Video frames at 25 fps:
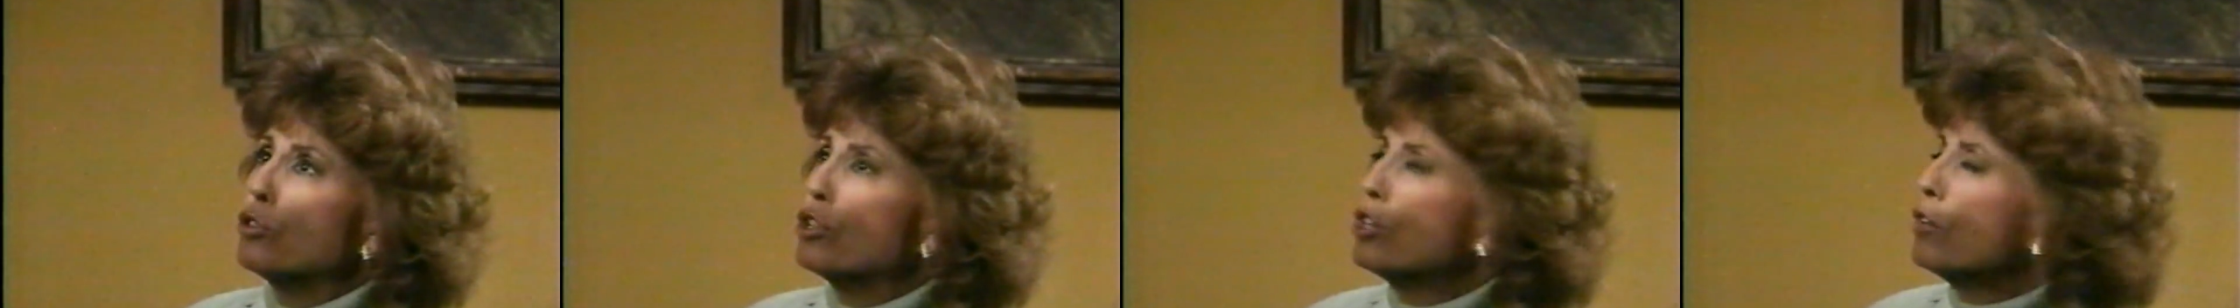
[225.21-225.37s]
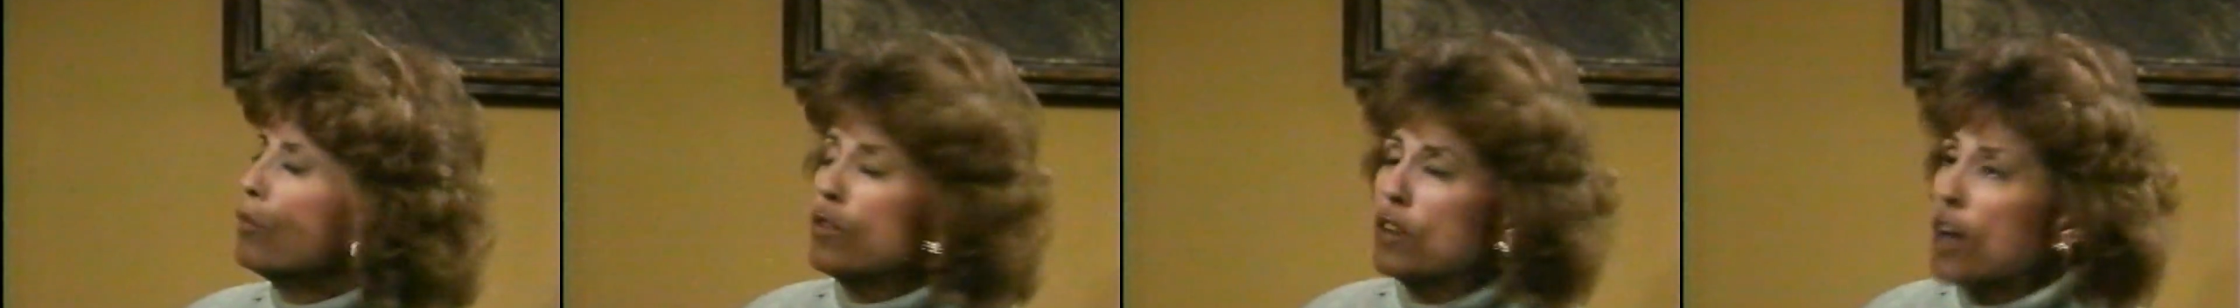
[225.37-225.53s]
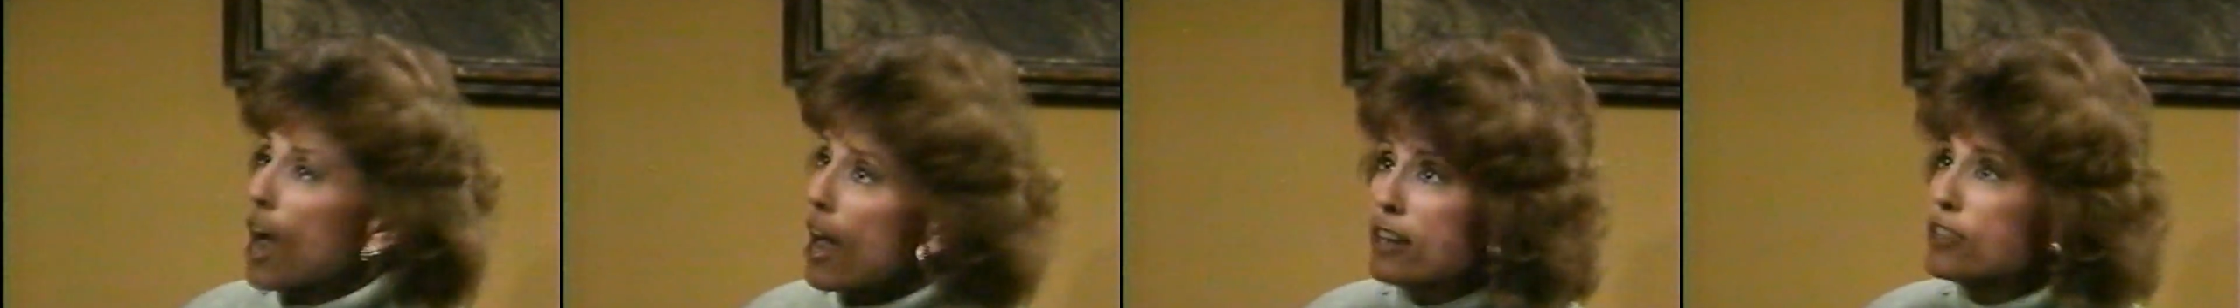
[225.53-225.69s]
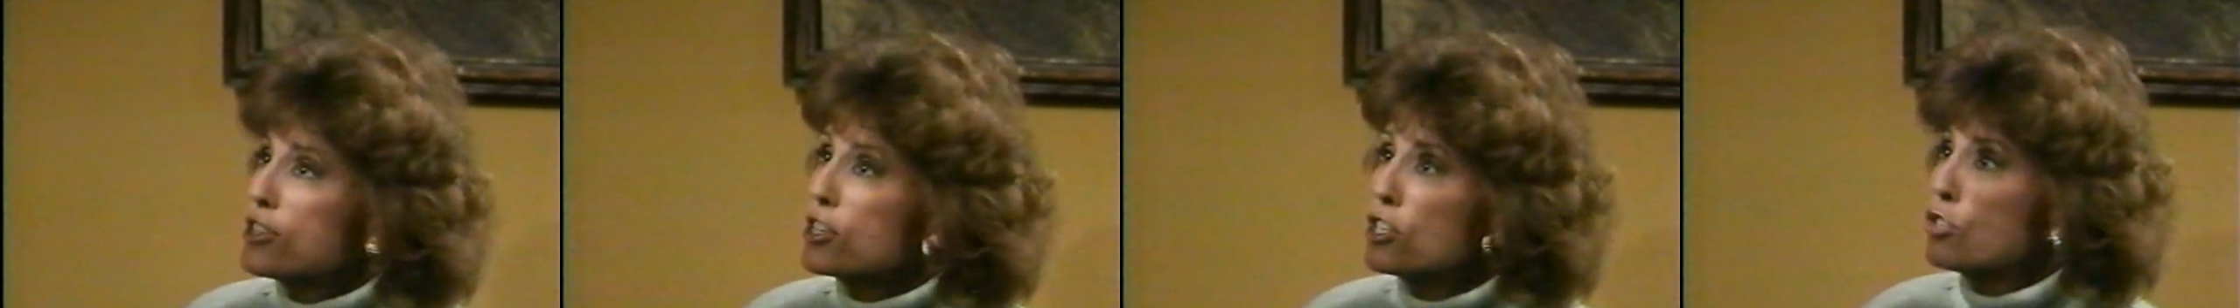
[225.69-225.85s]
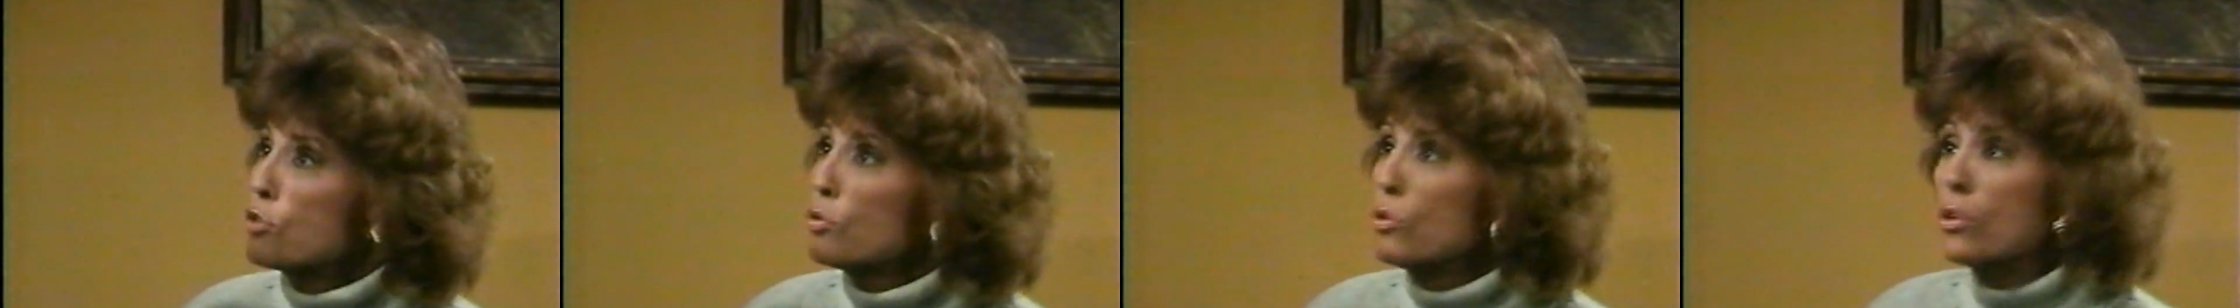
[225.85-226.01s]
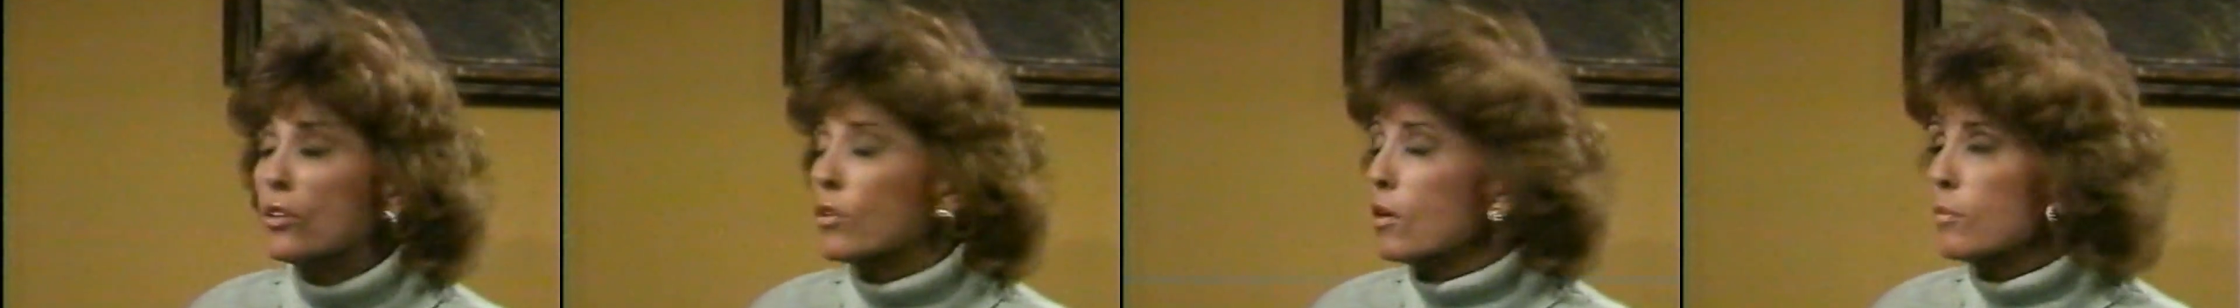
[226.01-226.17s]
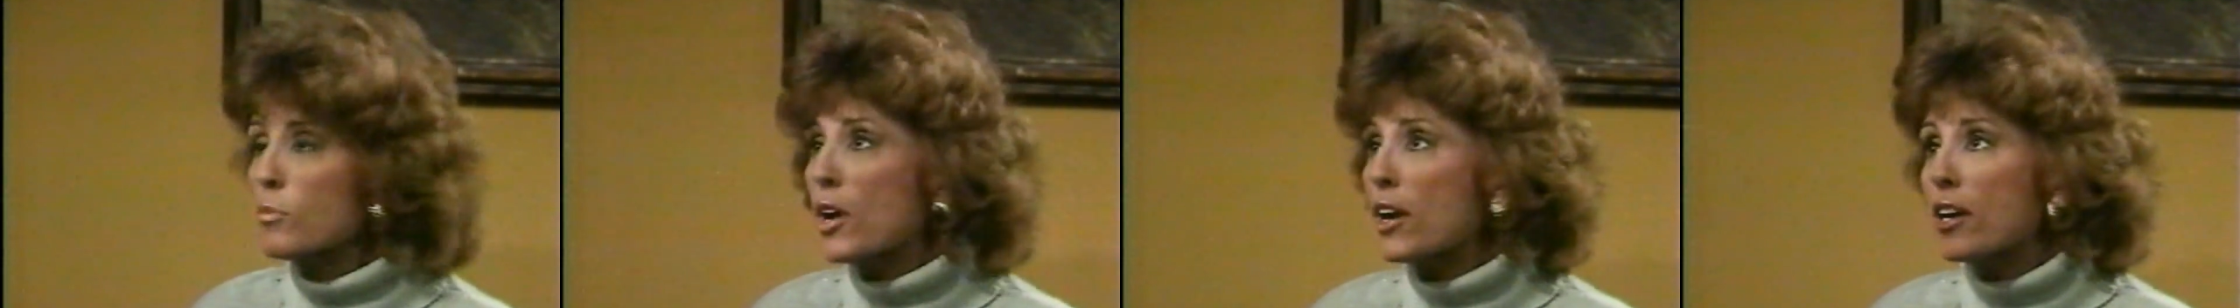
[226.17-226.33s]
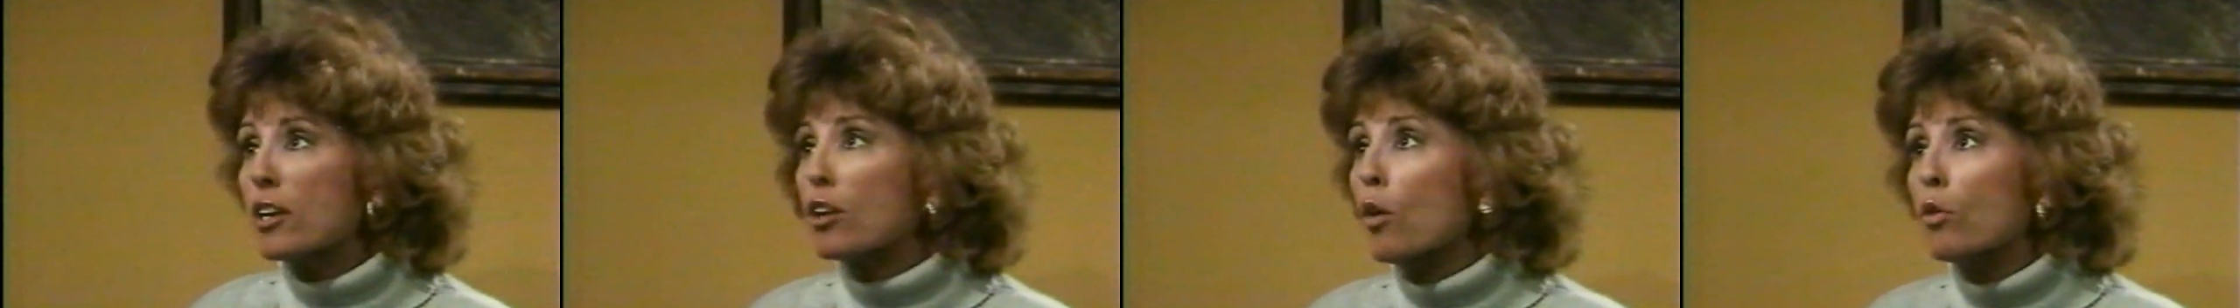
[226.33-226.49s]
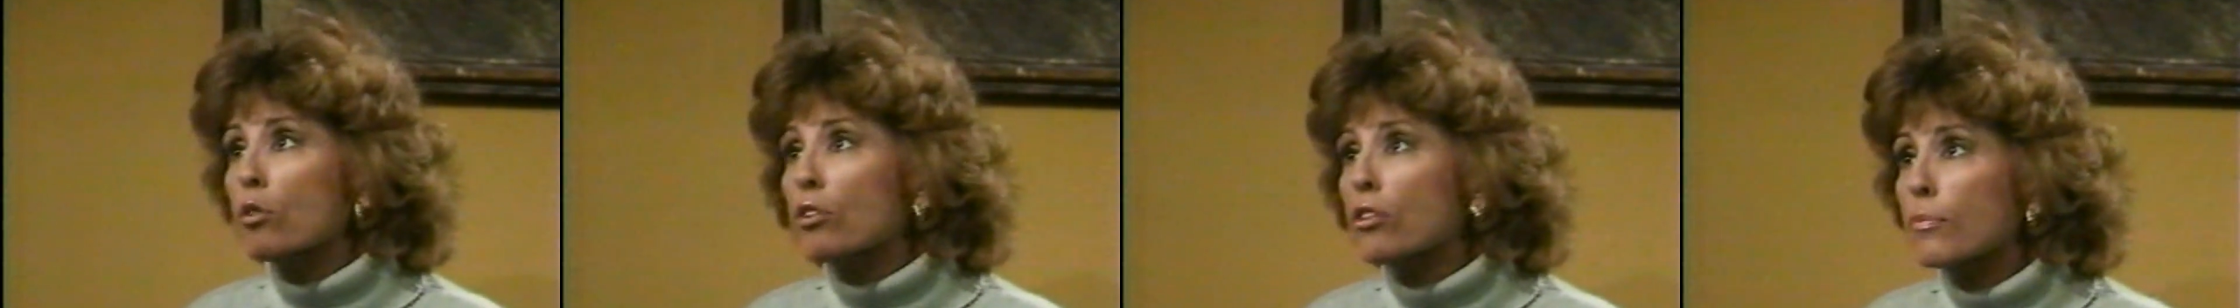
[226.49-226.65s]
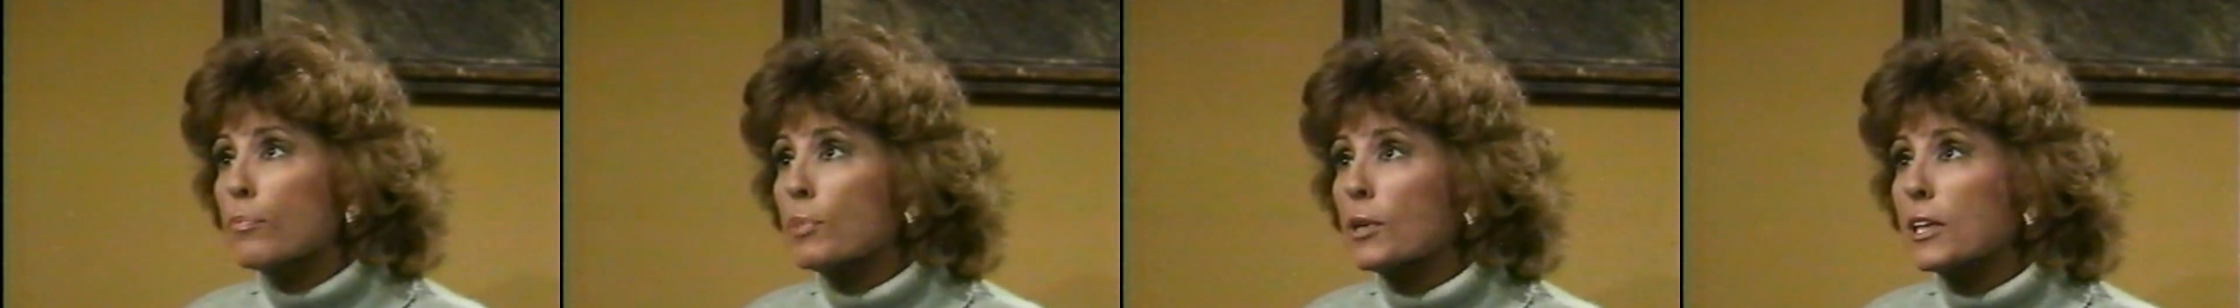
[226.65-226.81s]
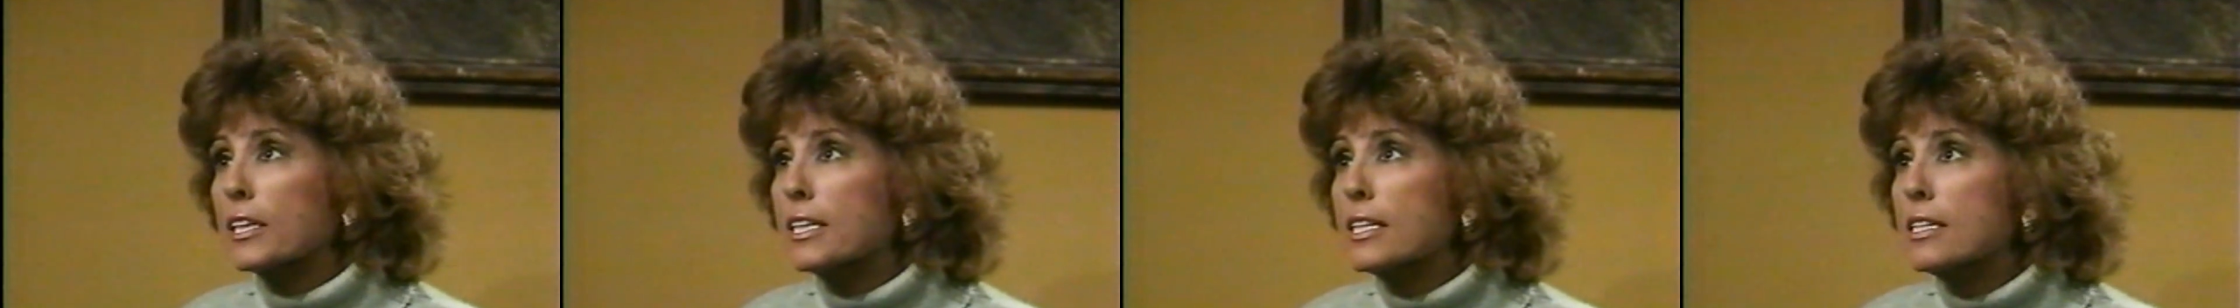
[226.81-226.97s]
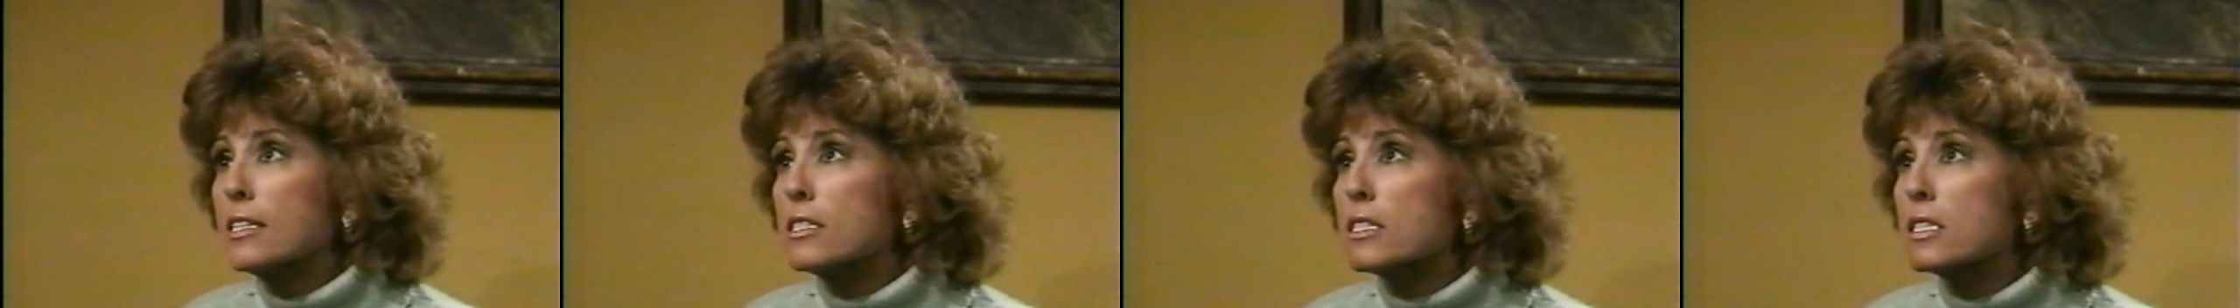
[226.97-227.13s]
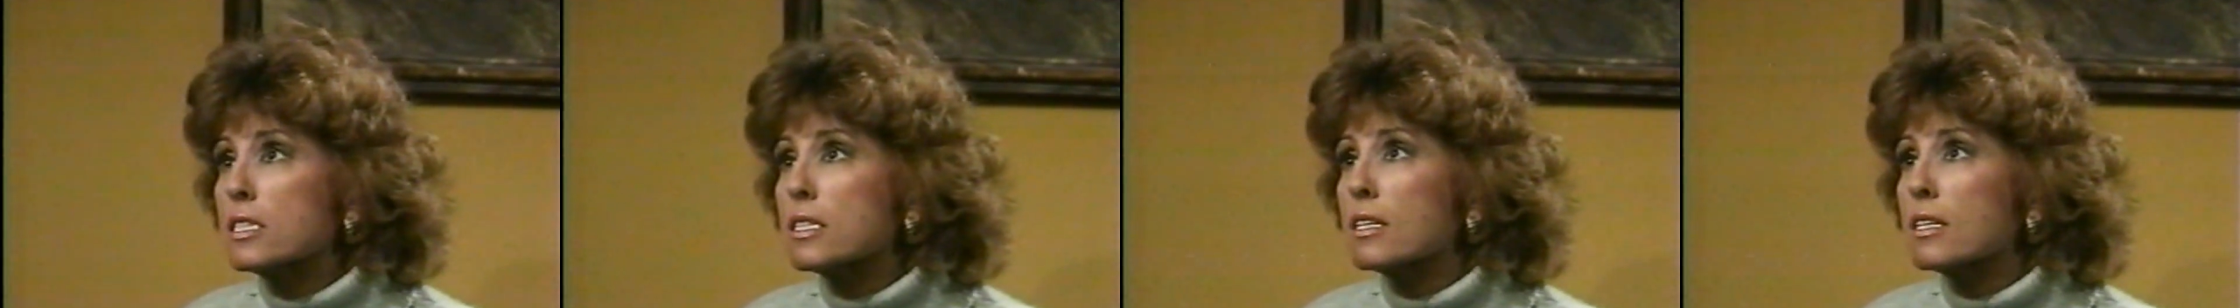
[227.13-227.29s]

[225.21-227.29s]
You've got to do it, or I'm going to go to the police.